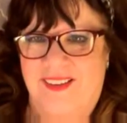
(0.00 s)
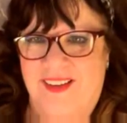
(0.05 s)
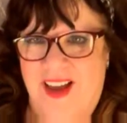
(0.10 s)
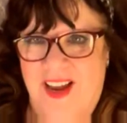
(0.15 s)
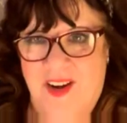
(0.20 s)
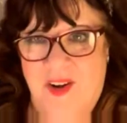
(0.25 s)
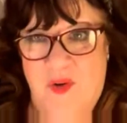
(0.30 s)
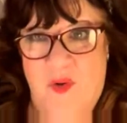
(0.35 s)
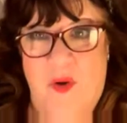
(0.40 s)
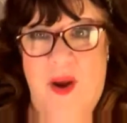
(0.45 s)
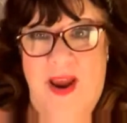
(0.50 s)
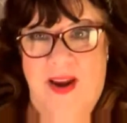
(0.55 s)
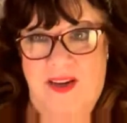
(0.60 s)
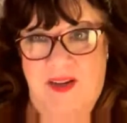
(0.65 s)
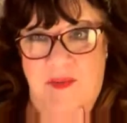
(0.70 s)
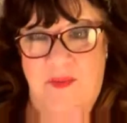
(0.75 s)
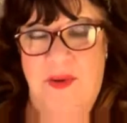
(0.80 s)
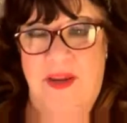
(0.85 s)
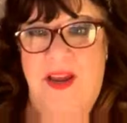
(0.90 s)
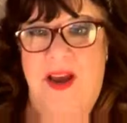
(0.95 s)
That
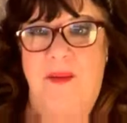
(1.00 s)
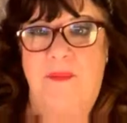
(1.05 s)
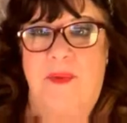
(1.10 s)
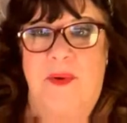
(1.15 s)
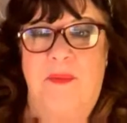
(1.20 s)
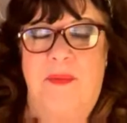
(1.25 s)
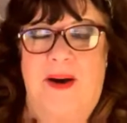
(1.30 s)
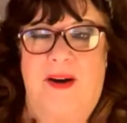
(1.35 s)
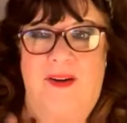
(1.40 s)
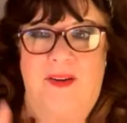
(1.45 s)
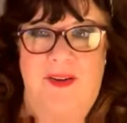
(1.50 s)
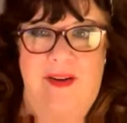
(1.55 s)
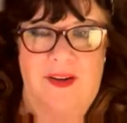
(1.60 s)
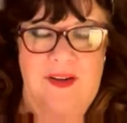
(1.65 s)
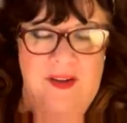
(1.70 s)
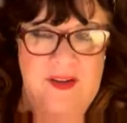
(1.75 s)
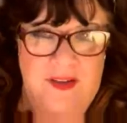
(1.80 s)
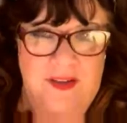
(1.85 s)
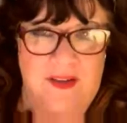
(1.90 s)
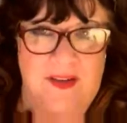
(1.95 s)
cracked me up about
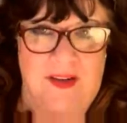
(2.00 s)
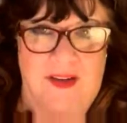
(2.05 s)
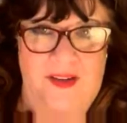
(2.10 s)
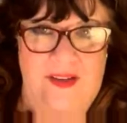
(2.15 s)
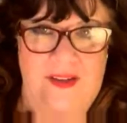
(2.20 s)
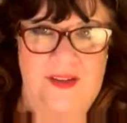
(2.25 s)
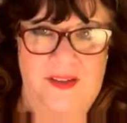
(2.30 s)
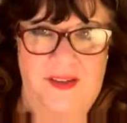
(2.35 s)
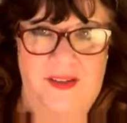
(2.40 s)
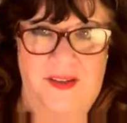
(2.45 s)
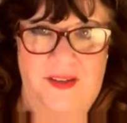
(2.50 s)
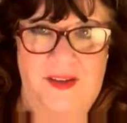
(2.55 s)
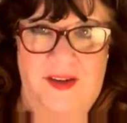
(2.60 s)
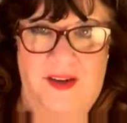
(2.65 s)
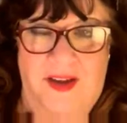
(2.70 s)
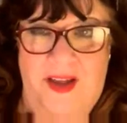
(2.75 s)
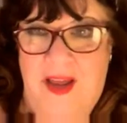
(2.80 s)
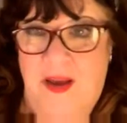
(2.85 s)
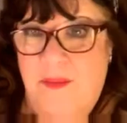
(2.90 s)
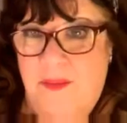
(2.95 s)

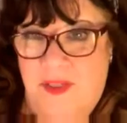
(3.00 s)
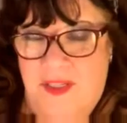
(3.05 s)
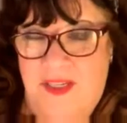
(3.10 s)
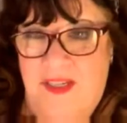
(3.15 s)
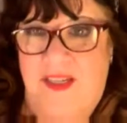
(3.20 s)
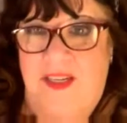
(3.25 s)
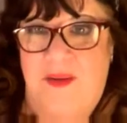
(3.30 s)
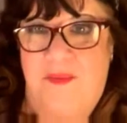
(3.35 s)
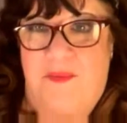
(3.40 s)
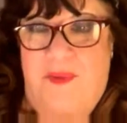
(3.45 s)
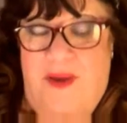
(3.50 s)
Emily D.